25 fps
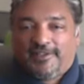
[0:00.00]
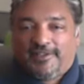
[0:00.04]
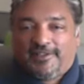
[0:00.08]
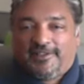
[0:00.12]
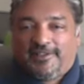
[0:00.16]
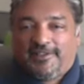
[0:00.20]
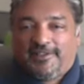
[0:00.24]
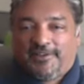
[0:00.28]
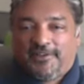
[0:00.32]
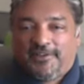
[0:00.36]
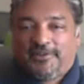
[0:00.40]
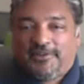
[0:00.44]

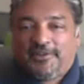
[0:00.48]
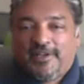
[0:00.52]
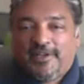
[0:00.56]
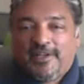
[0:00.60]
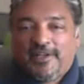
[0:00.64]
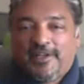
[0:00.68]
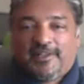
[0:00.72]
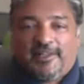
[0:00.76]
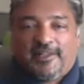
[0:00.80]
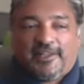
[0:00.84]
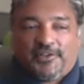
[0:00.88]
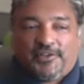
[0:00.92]
You know,
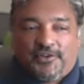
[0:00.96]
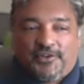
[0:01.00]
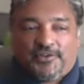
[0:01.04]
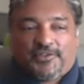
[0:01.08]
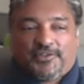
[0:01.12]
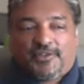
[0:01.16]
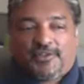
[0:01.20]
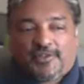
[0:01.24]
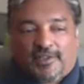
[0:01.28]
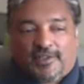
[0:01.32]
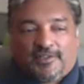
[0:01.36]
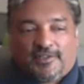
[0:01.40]
like
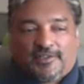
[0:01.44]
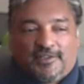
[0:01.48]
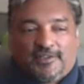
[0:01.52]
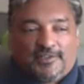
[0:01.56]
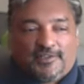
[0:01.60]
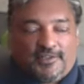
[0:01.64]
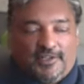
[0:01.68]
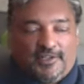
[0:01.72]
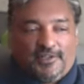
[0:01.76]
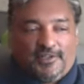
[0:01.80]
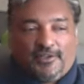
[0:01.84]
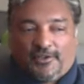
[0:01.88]
Jerzy
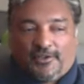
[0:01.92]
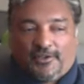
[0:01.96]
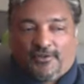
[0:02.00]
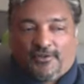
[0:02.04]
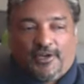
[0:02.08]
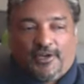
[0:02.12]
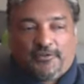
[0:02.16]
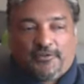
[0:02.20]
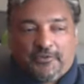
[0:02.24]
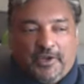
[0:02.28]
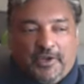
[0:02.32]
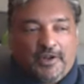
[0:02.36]
Kaczynski, the
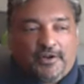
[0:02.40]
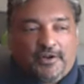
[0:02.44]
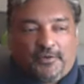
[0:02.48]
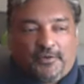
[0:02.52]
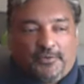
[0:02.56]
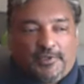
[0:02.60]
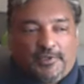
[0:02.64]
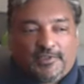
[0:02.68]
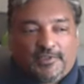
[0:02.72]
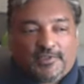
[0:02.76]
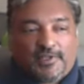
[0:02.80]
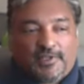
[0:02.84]
great writer,
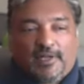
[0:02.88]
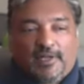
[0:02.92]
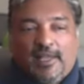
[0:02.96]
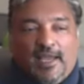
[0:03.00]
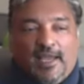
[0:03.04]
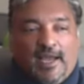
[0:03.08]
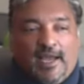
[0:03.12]
once said,